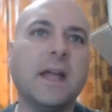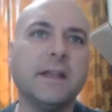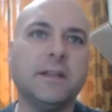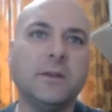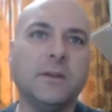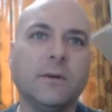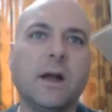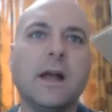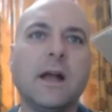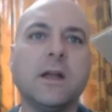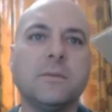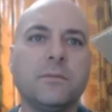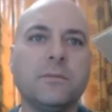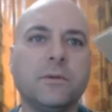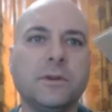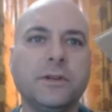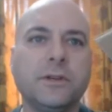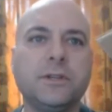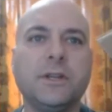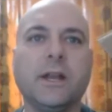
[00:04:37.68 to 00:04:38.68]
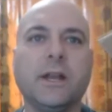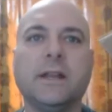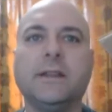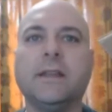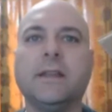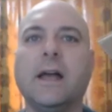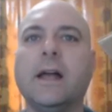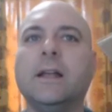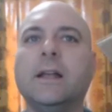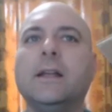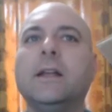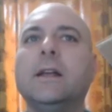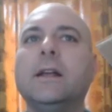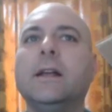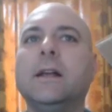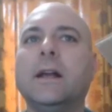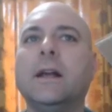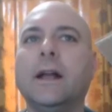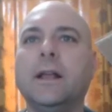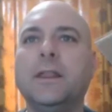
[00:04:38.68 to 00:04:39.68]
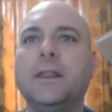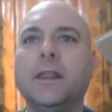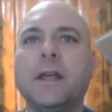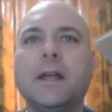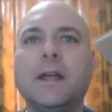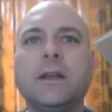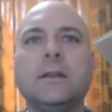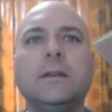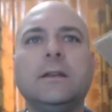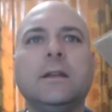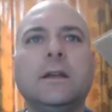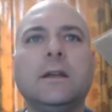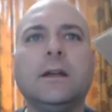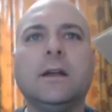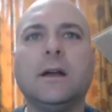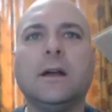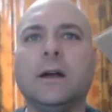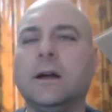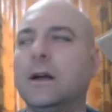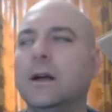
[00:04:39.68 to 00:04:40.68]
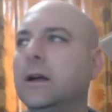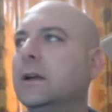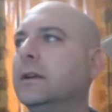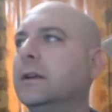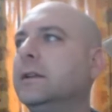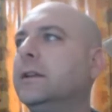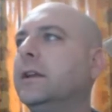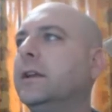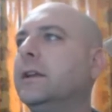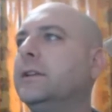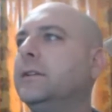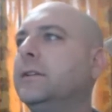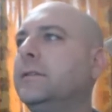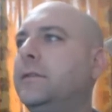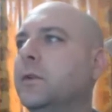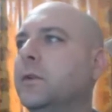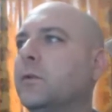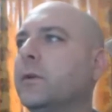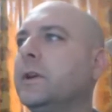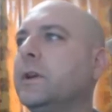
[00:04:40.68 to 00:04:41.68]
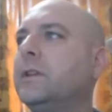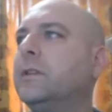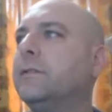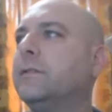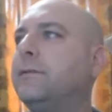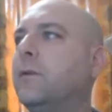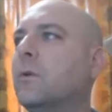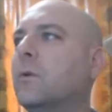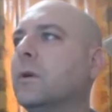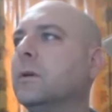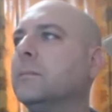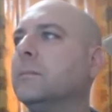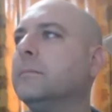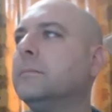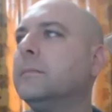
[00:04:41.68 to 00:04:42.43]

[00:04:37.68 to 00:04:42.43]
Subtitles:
you. I appreciate that. And then if you read the form,